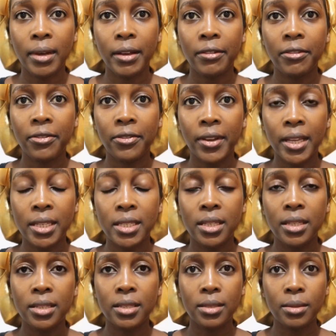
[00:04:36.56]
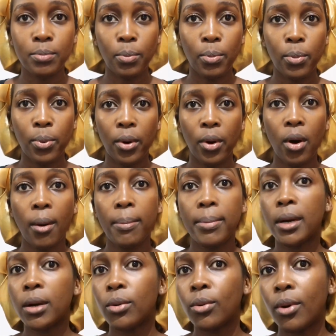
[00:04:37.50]
my face is
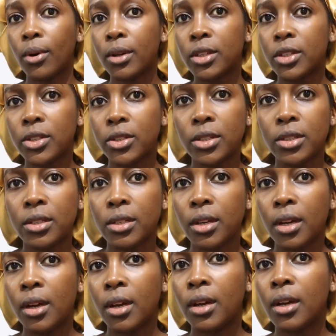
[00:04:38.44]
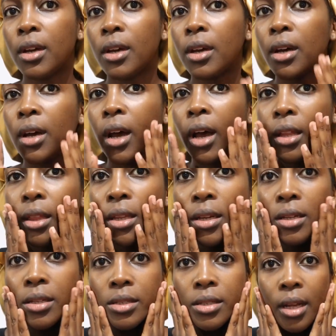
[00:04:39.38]
proper washed. I
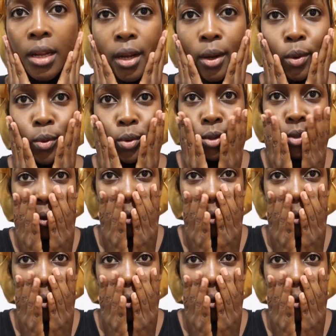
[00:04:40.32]
think it's done a good